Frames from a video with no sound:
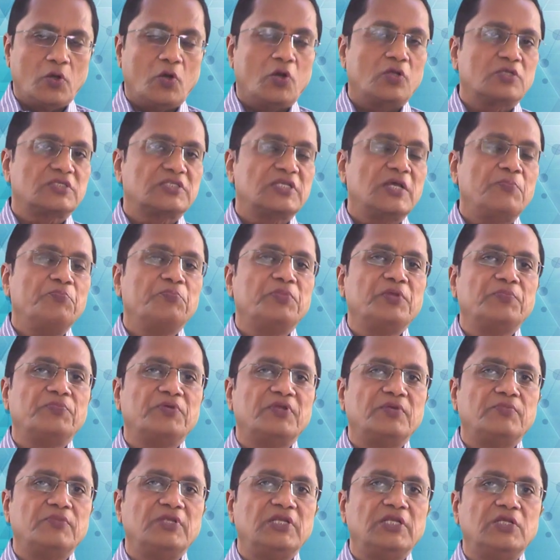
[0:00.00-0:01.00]
or some
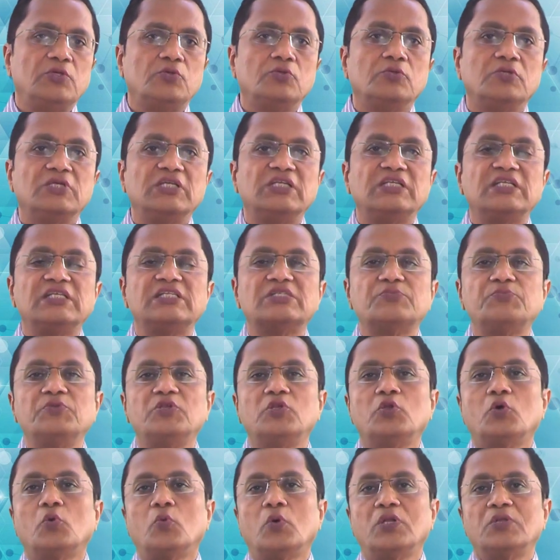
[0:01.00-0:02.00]
people believe it is
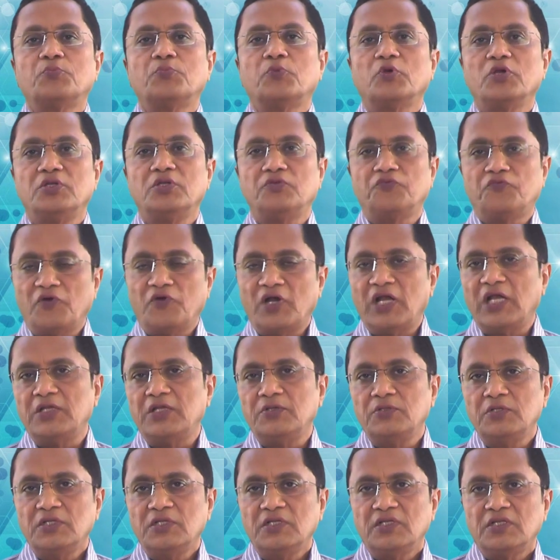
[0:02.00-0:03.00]
below
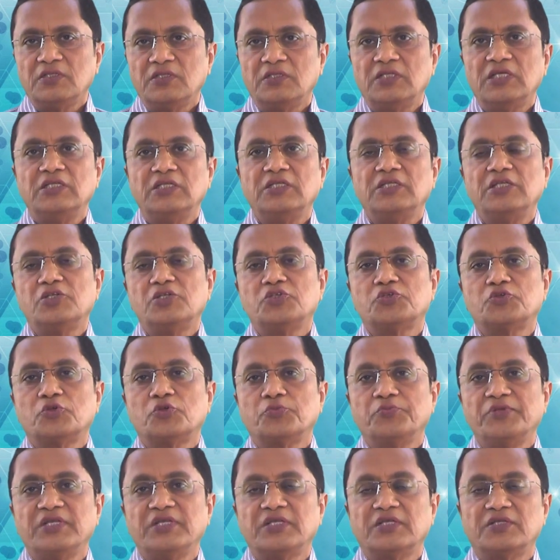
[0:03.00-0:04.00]
1.5, then it
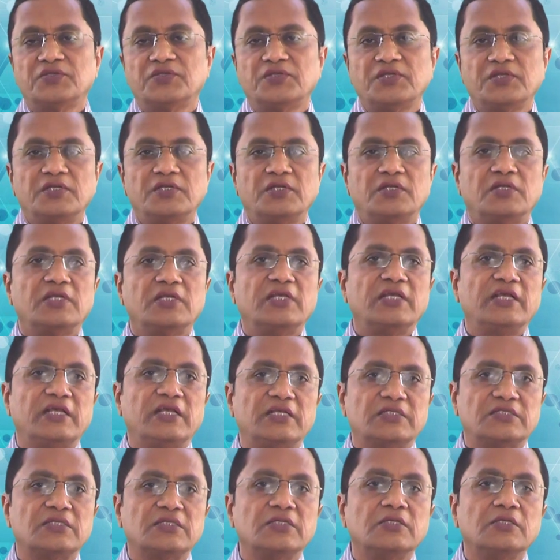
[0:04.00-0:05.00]
should be considered
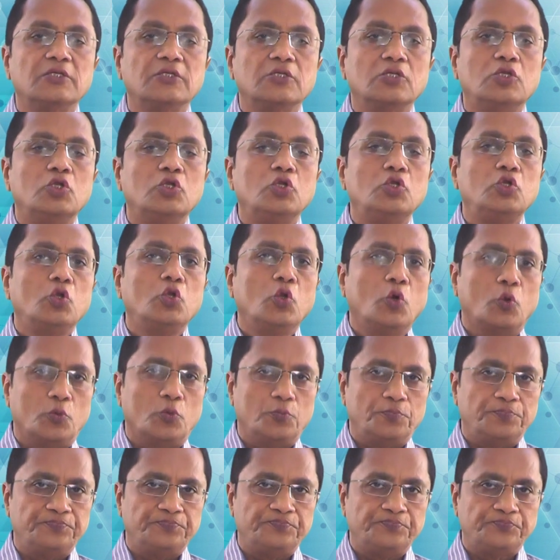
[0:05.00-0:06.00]
as low.